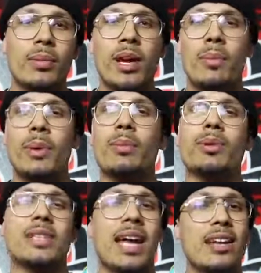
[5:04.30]
them. People
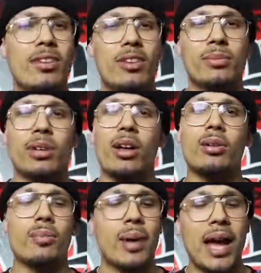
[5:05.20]
was hating on them, calling
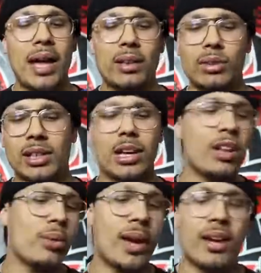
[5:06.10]
them bag with the
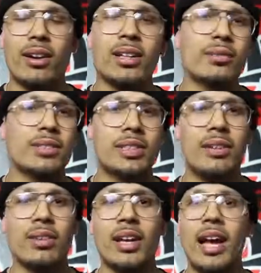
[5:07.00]
colorway and all the different
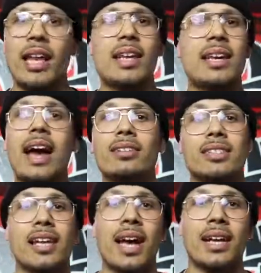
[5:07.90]
stuff. And then now
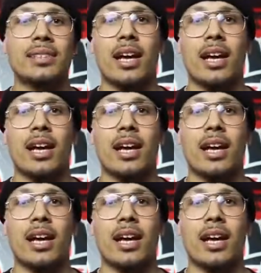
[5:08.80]
today, it's